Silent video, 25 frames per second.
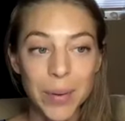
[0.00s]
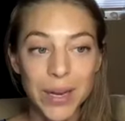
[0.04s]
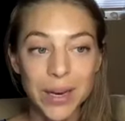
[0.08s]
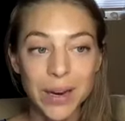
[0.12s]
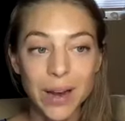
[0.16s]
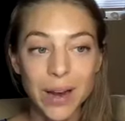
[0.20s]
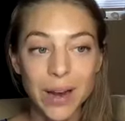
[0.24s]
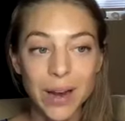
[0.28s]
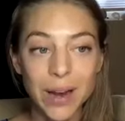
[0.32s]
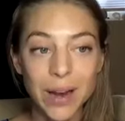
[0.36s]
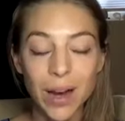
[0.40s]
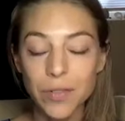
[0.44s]
I
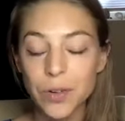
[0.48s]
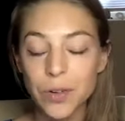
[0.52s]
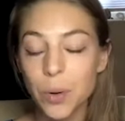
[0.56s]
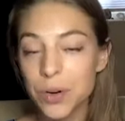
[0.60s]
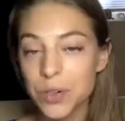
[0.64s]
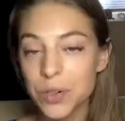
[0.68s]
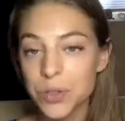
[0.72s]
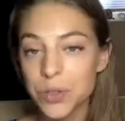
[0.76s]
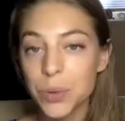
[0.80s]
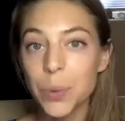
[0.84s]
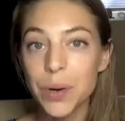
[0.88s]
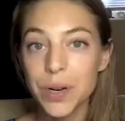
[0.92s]
mean, of
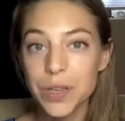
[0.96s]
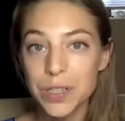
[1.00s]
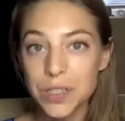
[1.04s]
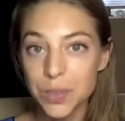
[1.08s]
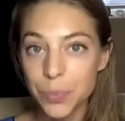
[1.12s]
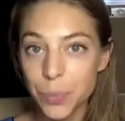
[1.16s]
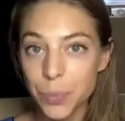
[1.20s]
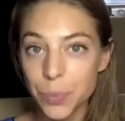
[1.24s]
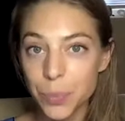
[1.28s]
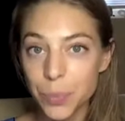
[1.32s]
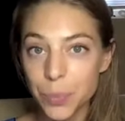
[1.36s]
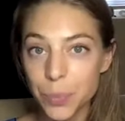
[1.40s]
course, we want to
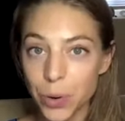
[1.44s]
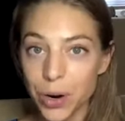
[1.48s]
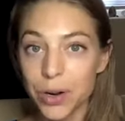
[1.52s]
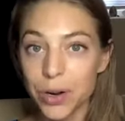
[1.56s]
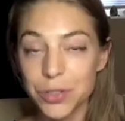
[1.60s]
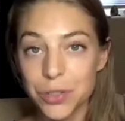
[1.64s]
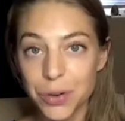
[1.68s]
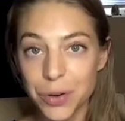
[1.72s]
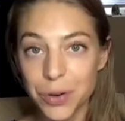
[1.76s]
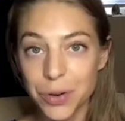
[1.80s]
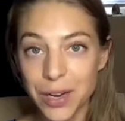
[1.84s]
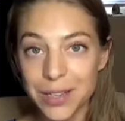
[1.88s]
support our
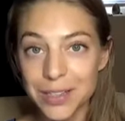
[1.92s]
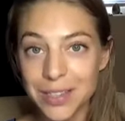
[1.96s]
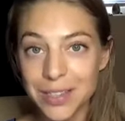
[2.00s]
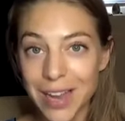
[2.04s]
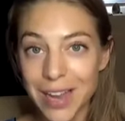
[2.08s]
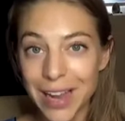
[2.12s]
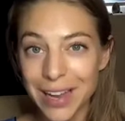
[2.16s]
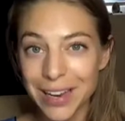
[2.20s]
students.